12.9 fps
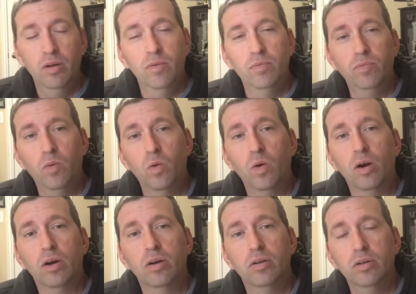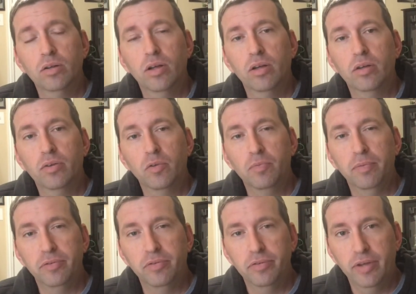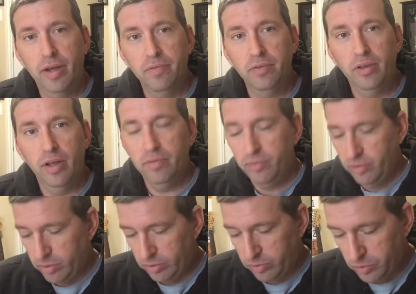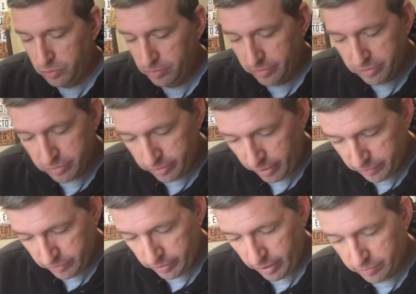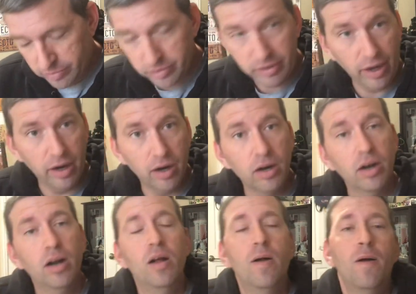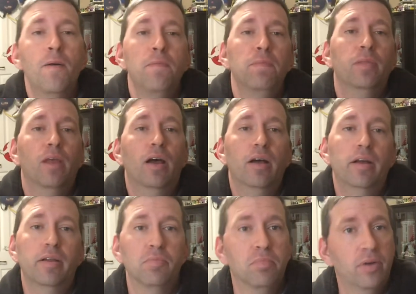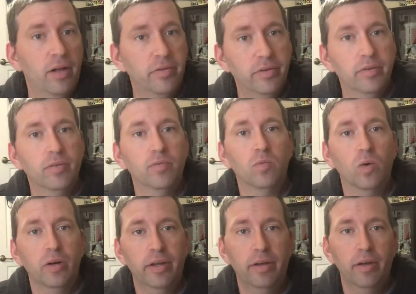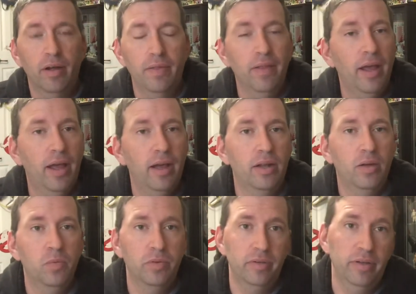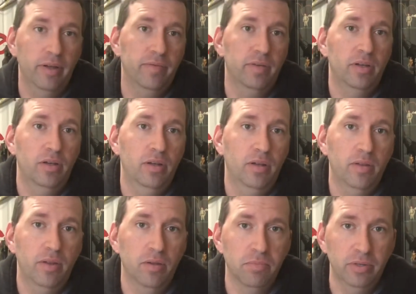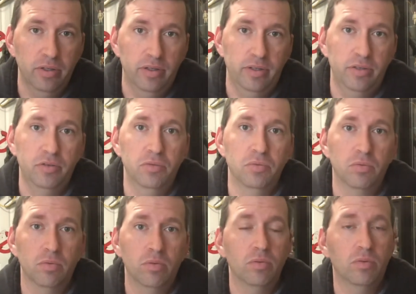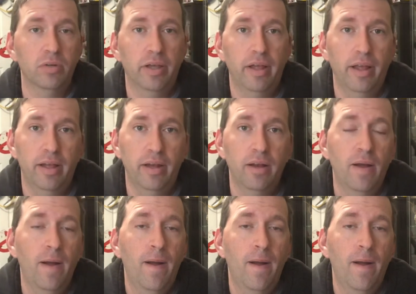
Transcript: for uh, Ghostbusters Afterlife called Ghostbusters Afterlife Scare. Uh, in the process of working on that, he was given the ability to look ahead